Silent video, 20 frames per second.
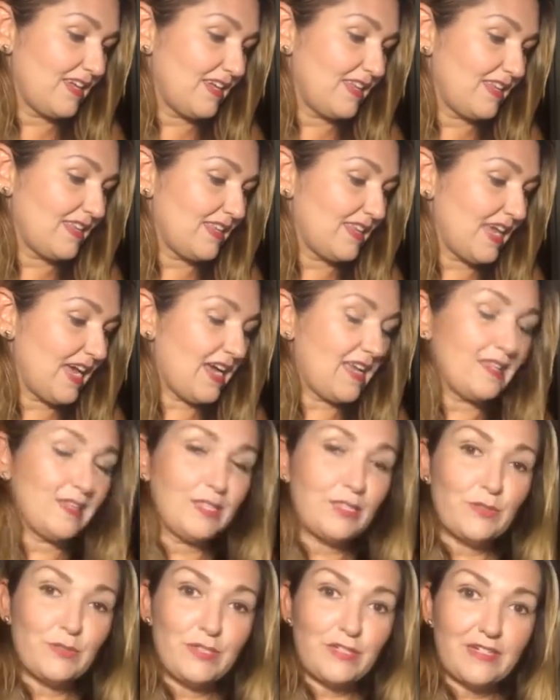that
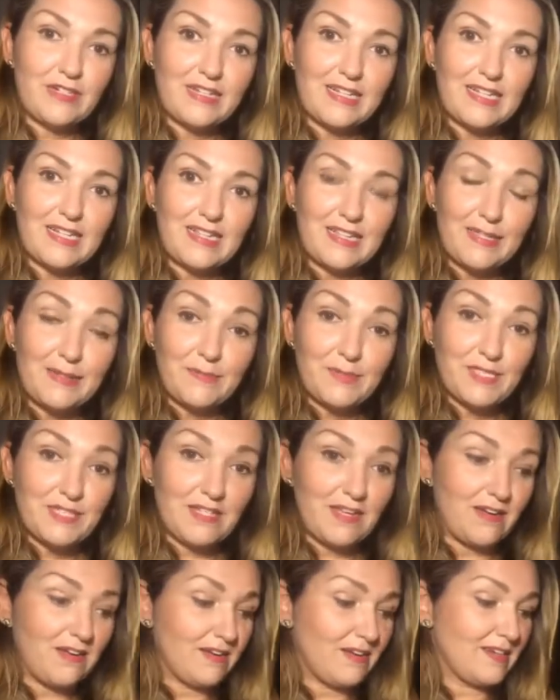lunar eclipse
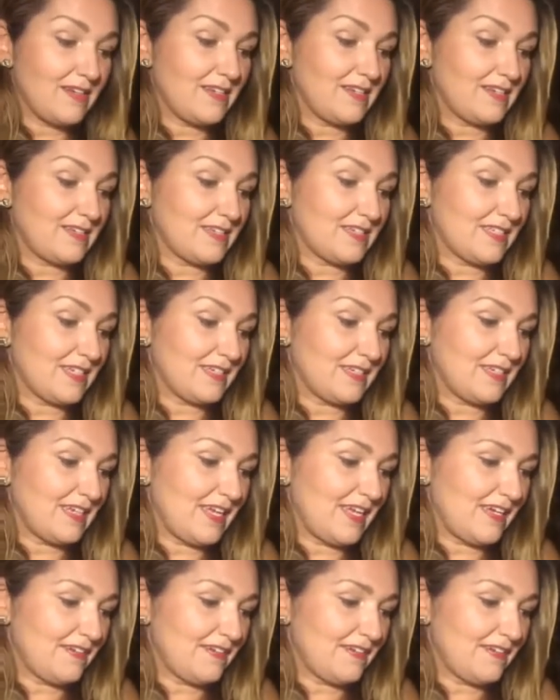on Sunday.